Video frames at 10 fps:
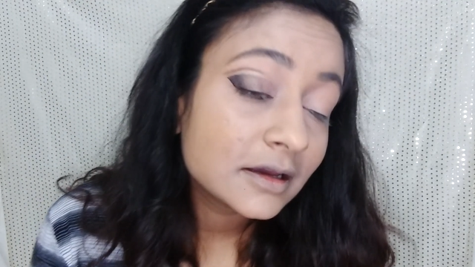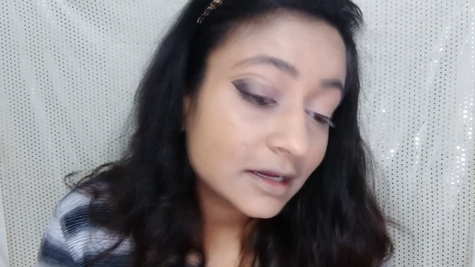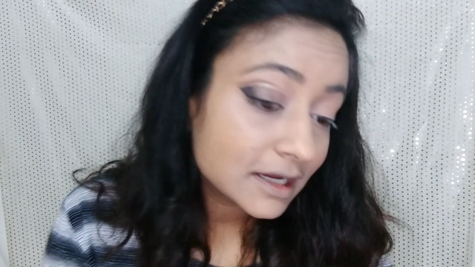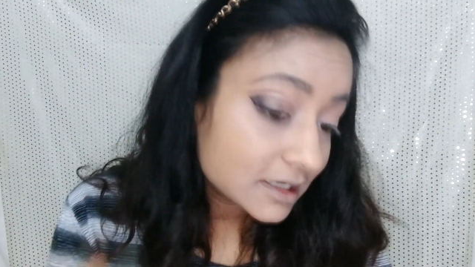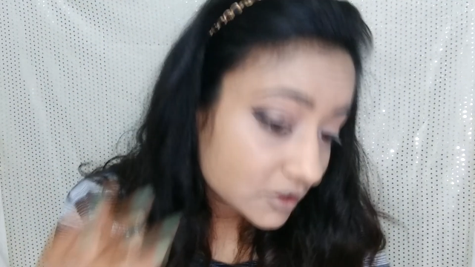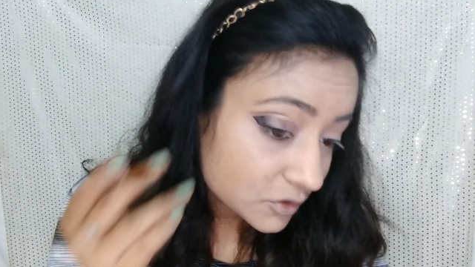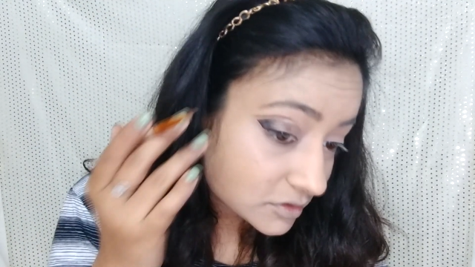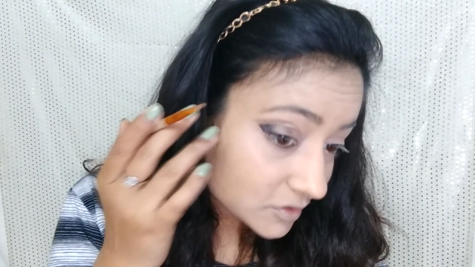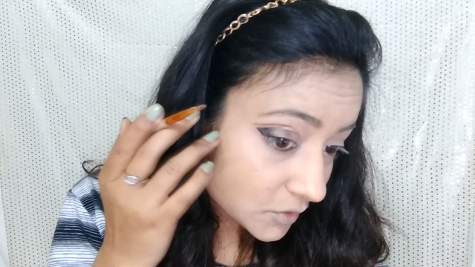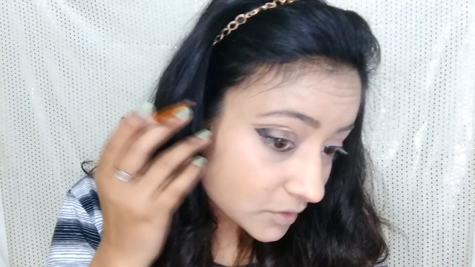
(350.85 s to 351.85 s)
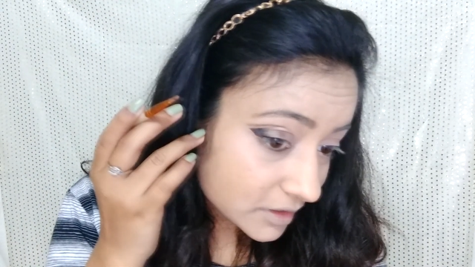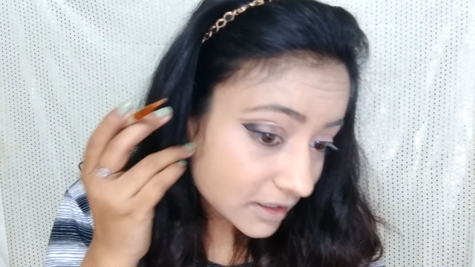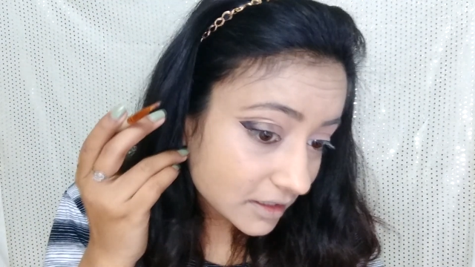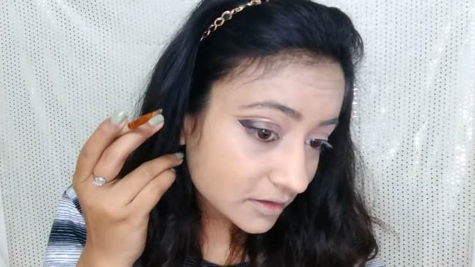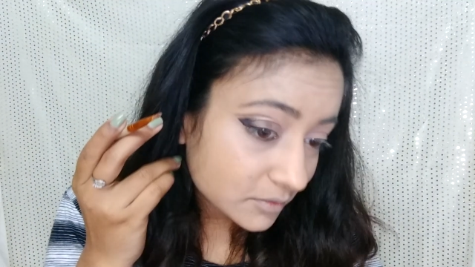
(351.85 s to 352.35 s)
it looks
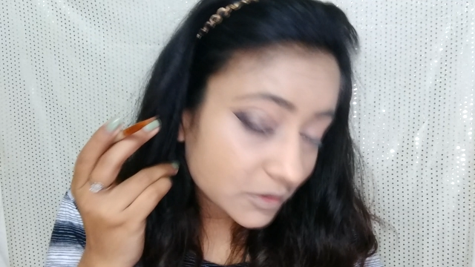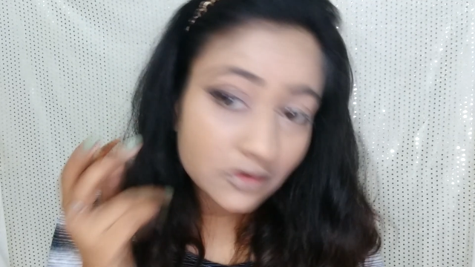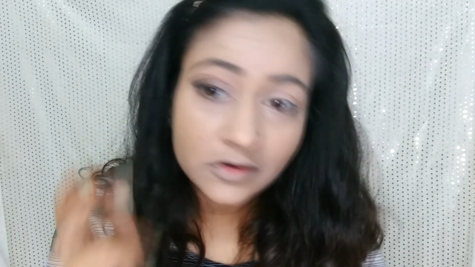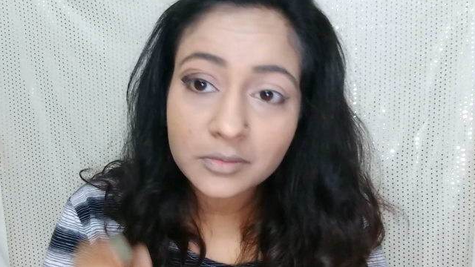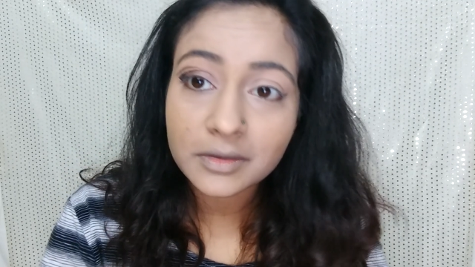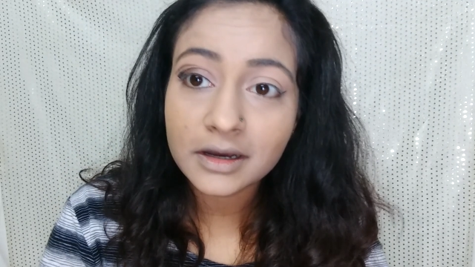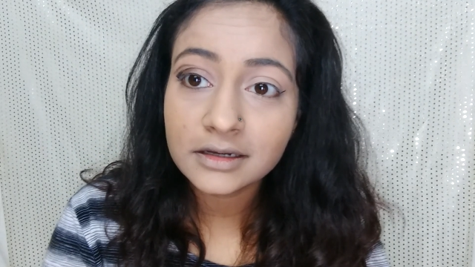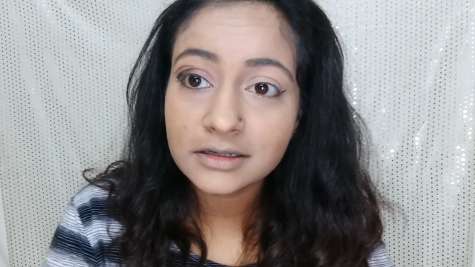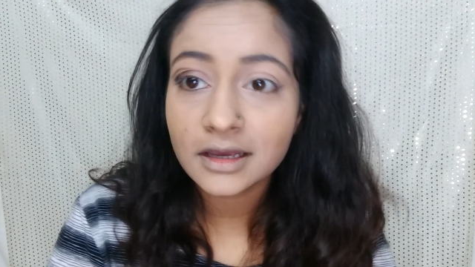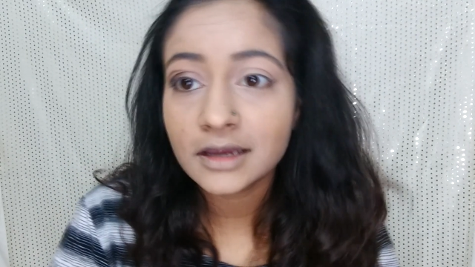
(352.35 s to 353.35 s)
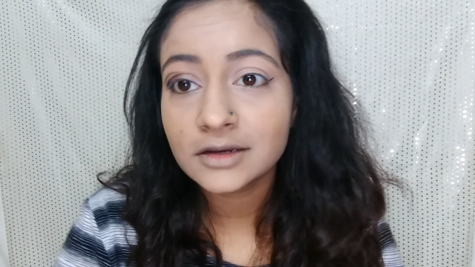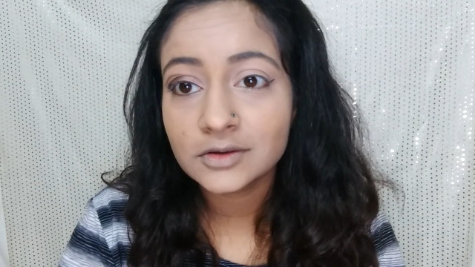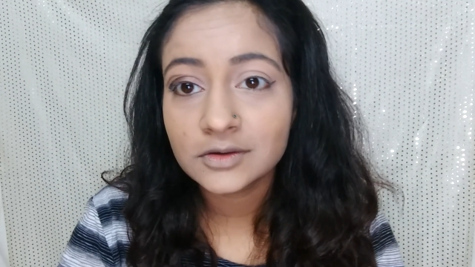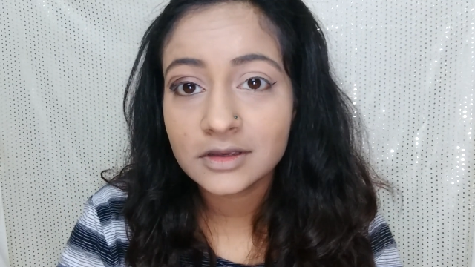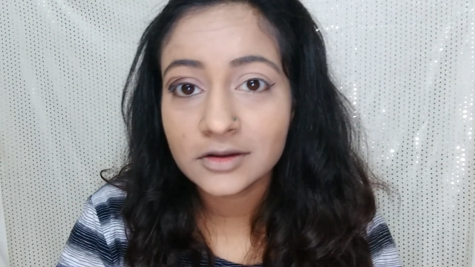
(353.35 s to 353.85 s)
okay in the mirror, but I know
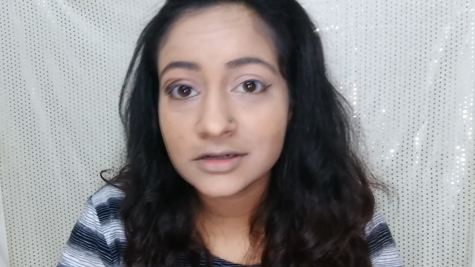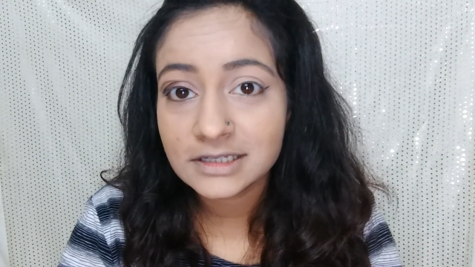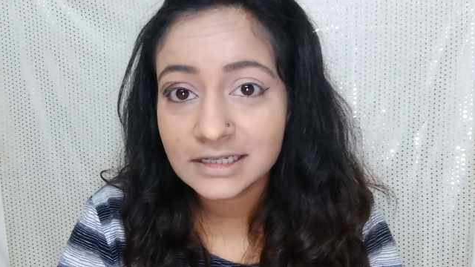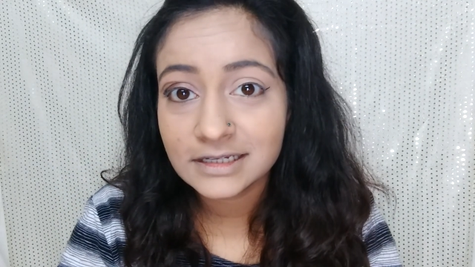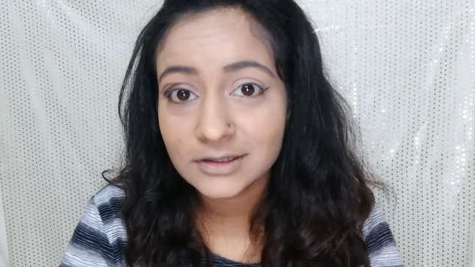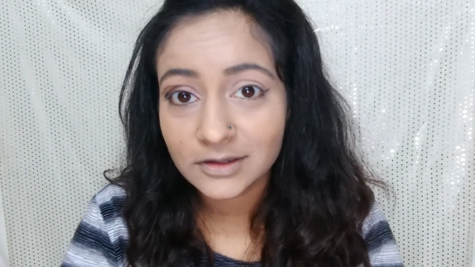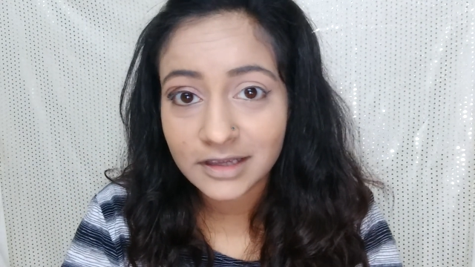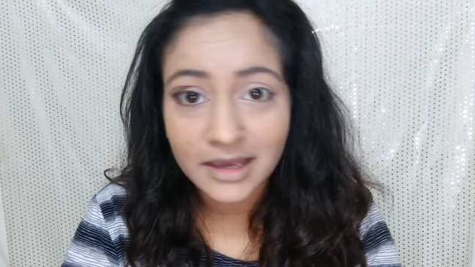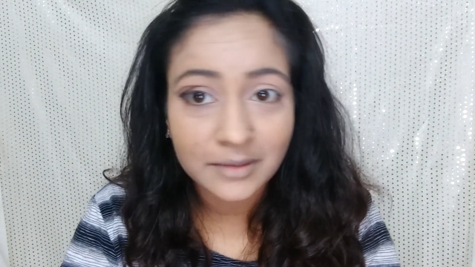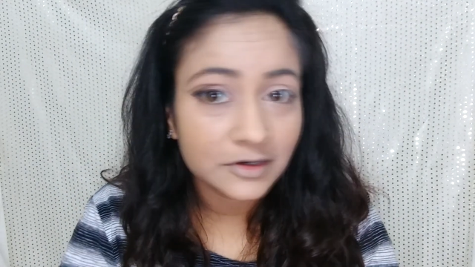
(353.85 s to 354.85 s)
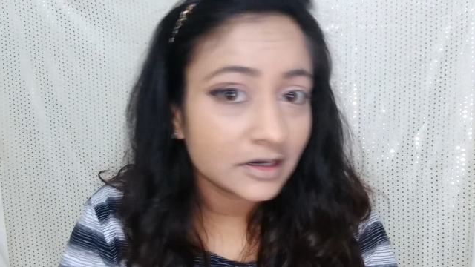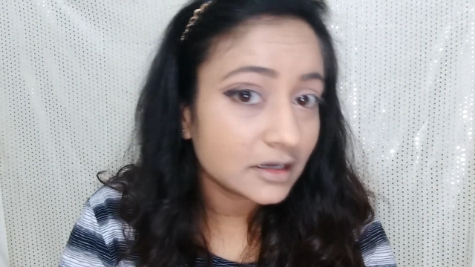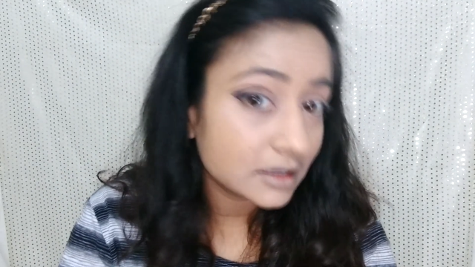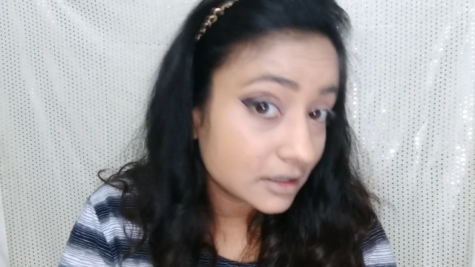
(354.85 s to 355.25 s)
you cannot see it on the camera.